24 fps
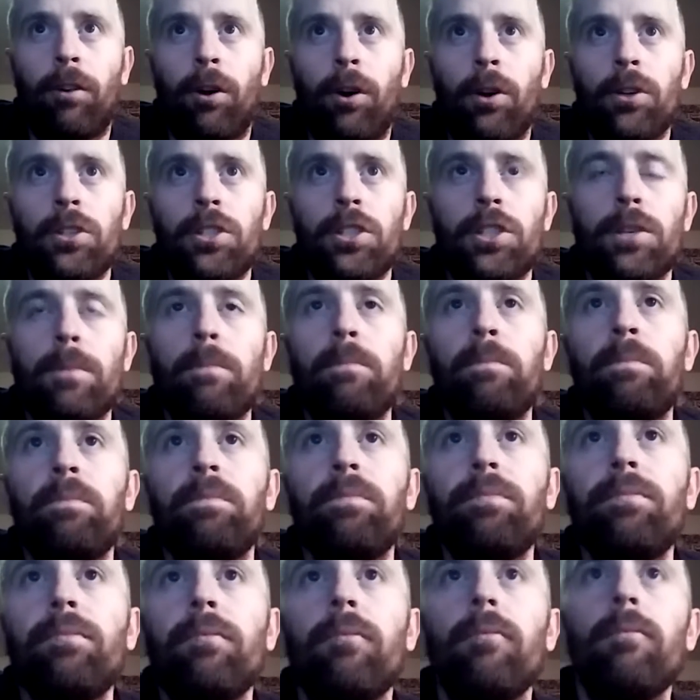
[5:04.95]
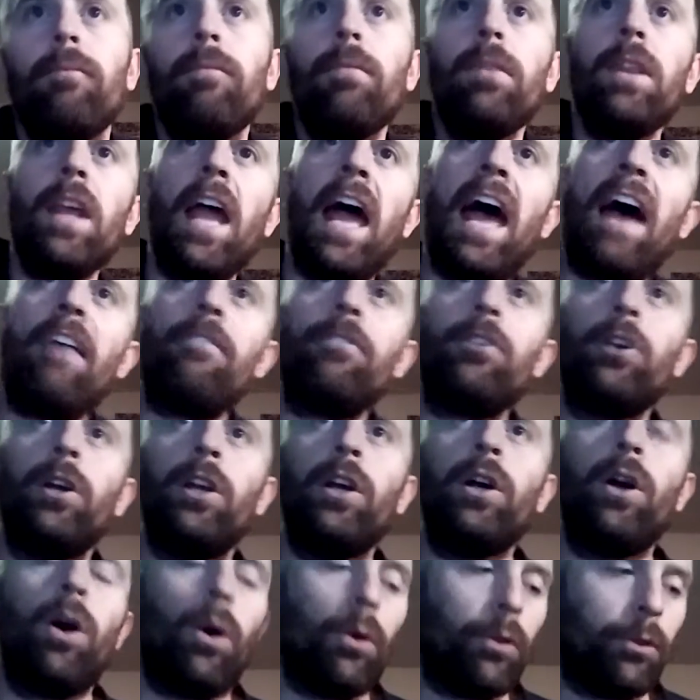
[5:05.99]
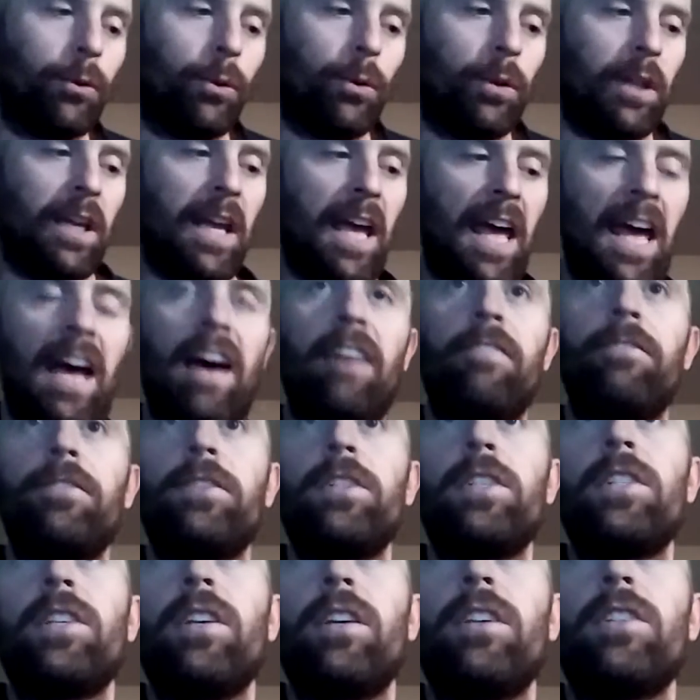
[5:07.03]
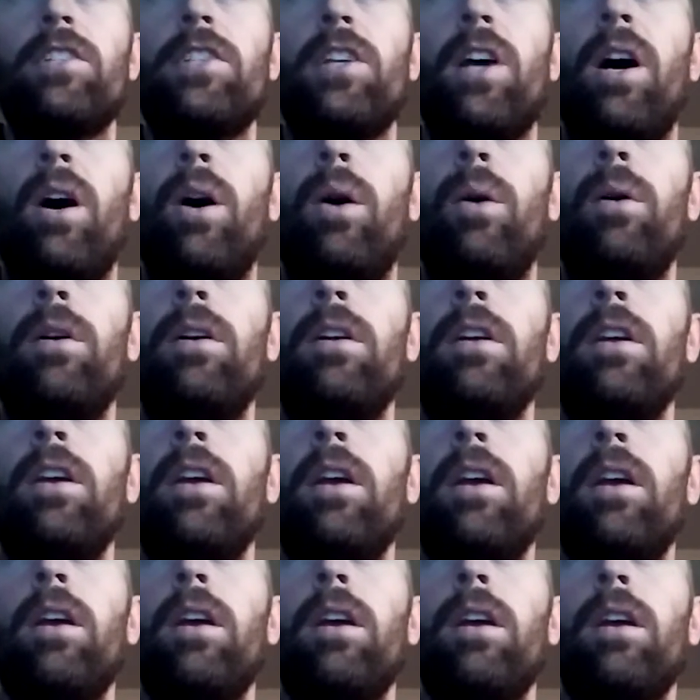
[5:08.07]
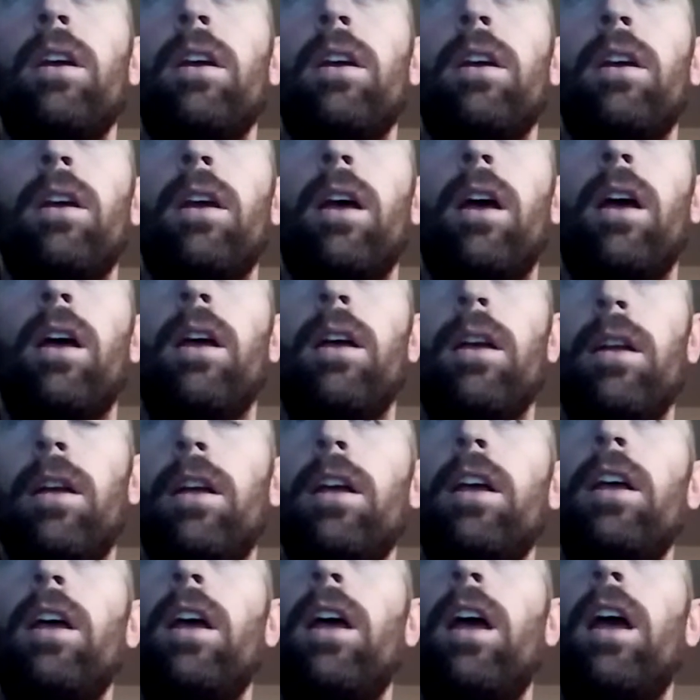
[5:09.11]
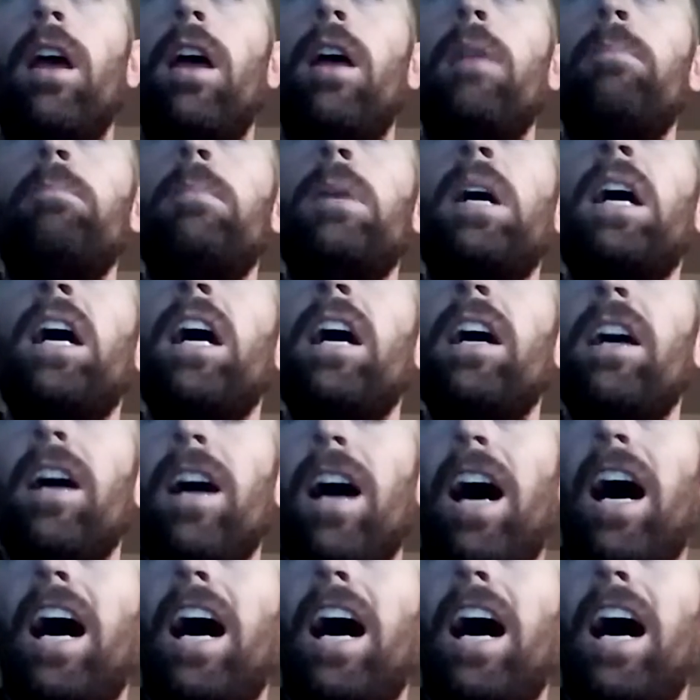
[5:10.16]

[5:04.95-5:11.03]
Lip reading: verse, after you go through the F's, so and my